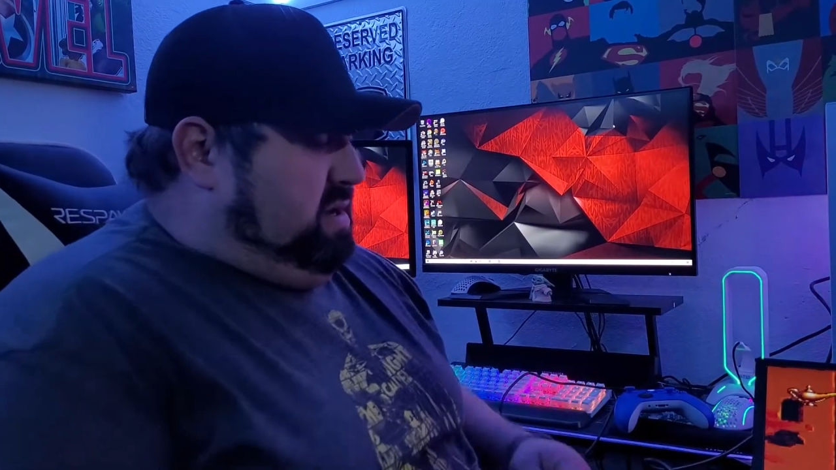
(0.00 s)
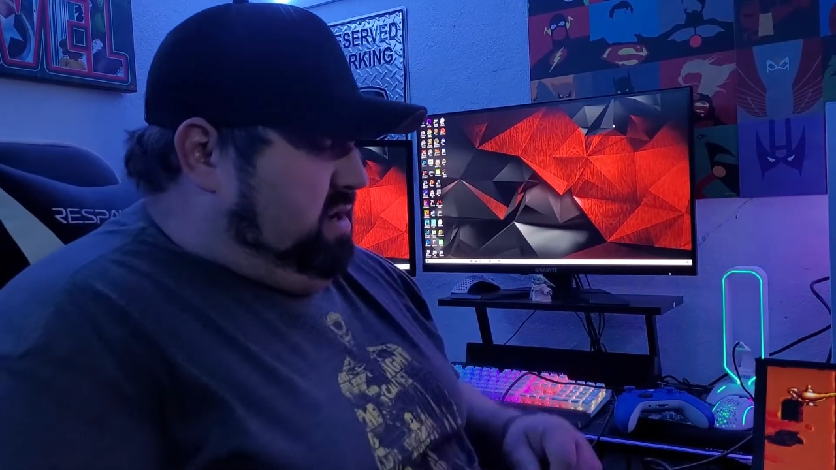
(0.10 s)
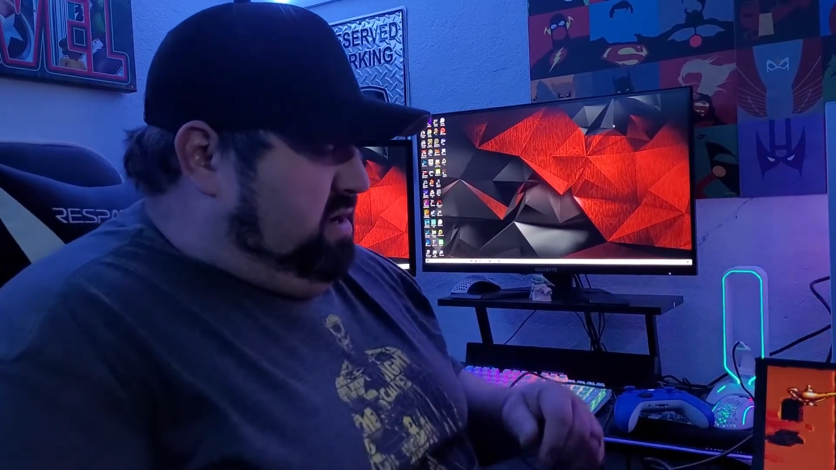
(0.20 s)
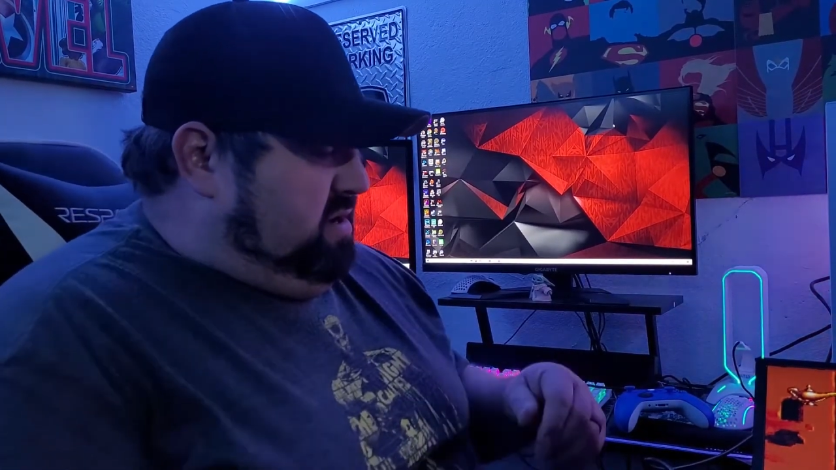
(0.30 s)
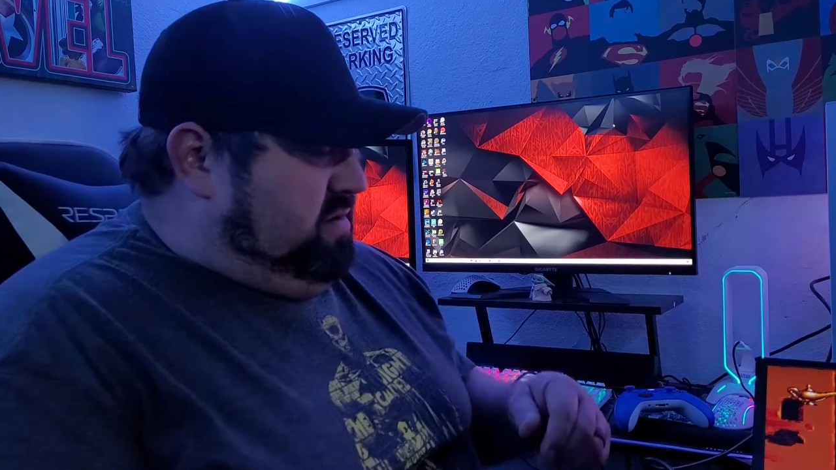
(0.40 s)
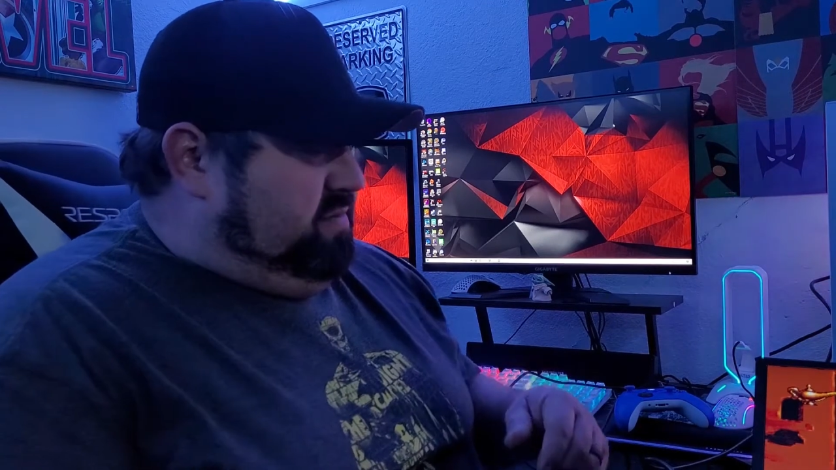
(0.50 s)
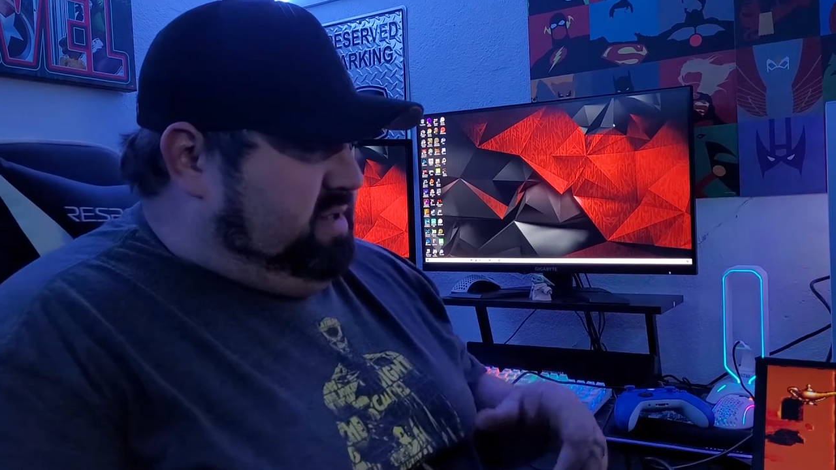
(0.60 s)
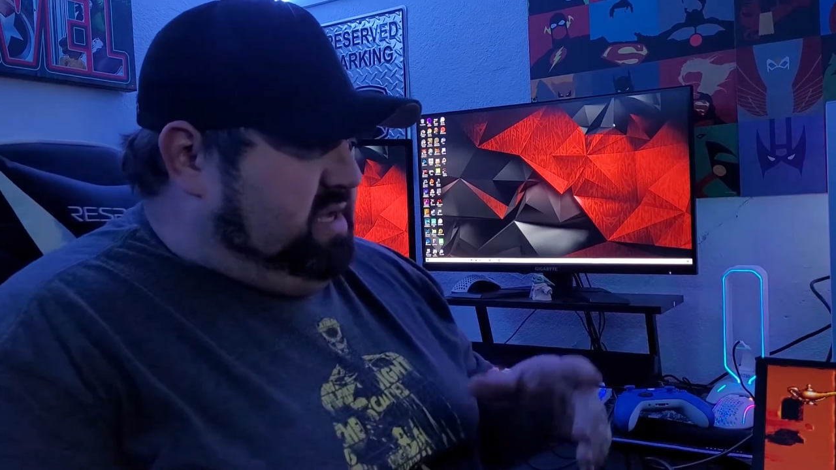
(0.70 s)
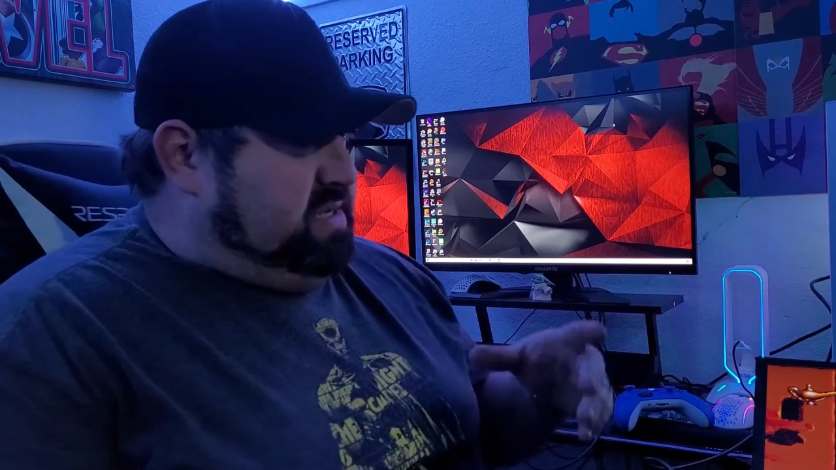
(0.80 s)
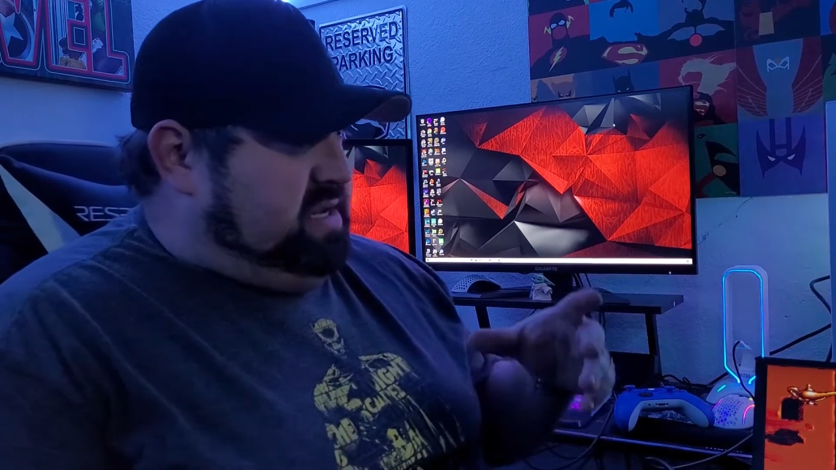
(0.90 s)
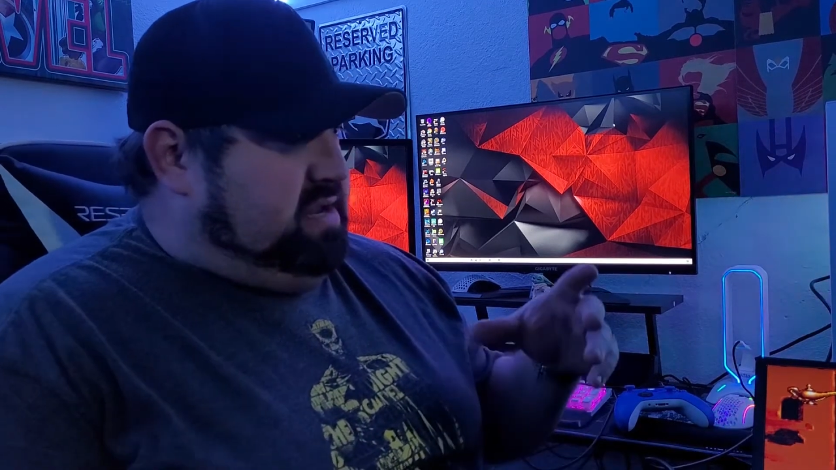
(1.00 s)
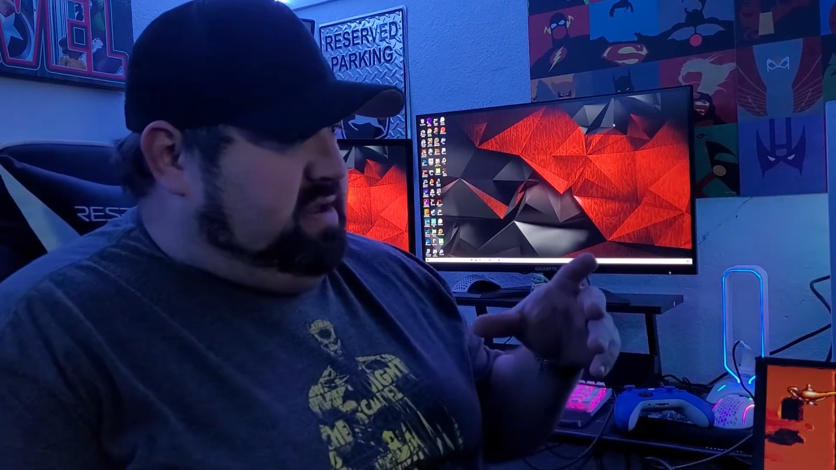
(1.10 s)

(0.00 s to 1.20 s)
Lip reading: Like I said,